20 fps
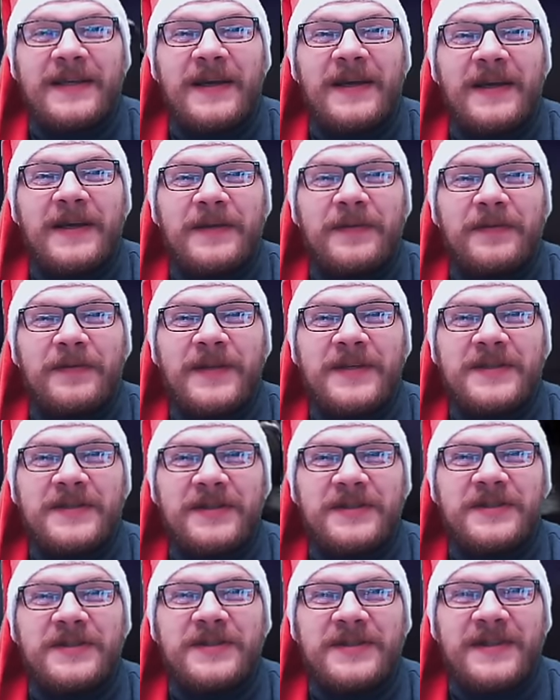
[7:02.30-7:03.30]
uh, the Winter
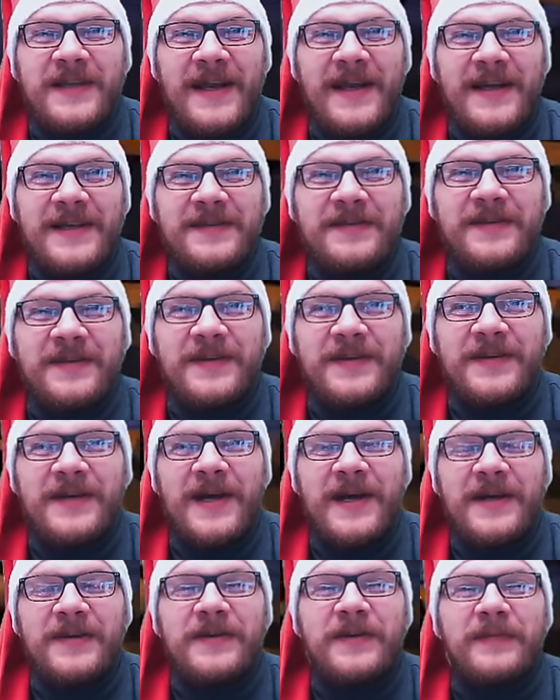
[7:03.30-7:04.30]
Soldier is kind of going
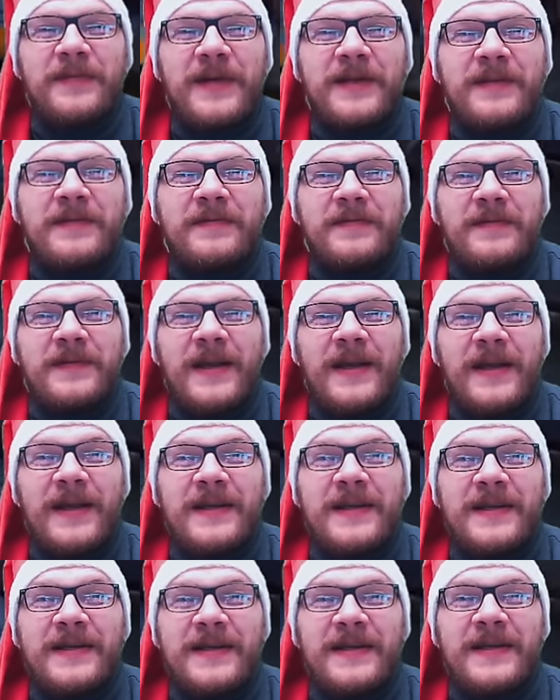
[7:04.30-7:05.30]
down. I'm not,
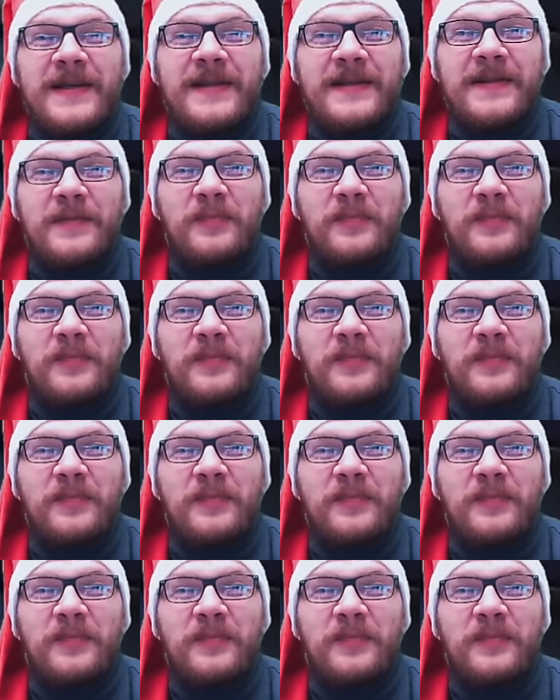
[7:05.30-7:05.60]
again, I didn't get the